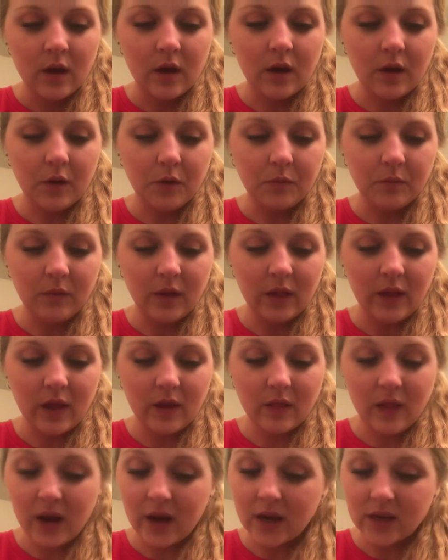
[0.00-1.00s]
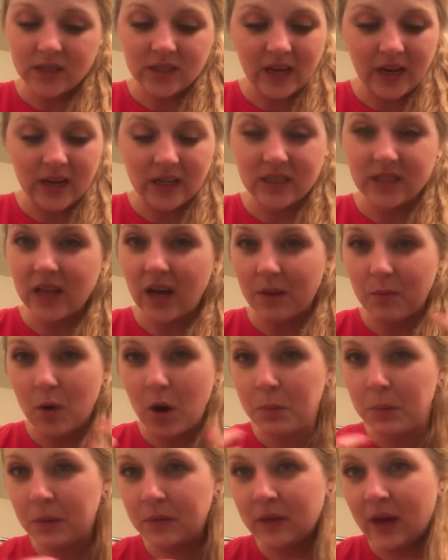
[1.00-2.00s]
Um, like I said, it's like
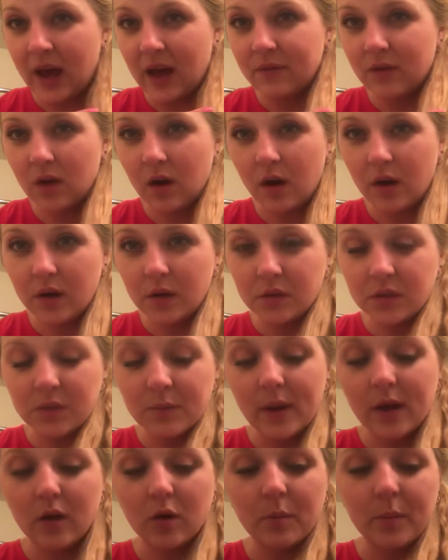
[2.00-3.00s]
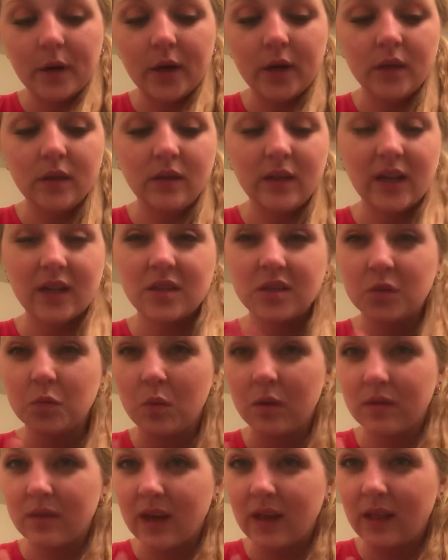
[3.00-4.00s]
probably the avocado smell, but that's
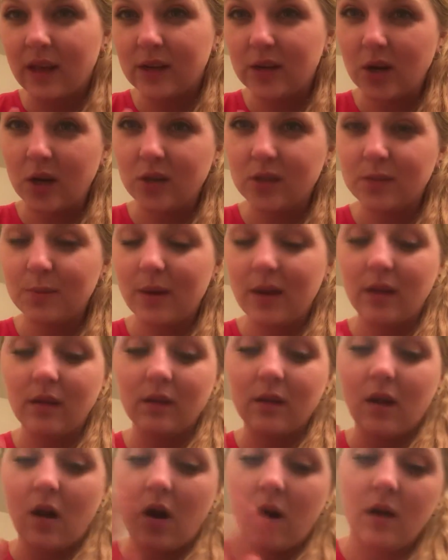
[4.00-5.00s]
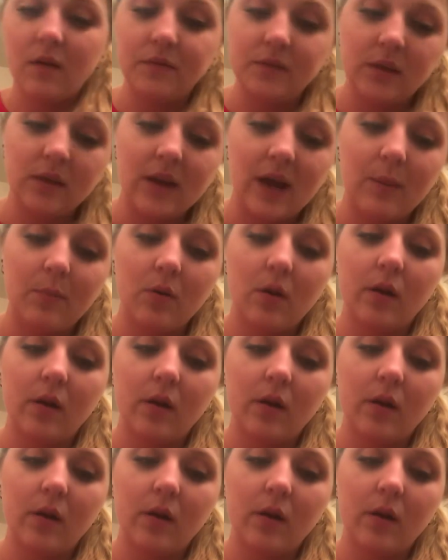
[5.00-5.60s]
one thing that turns me off to that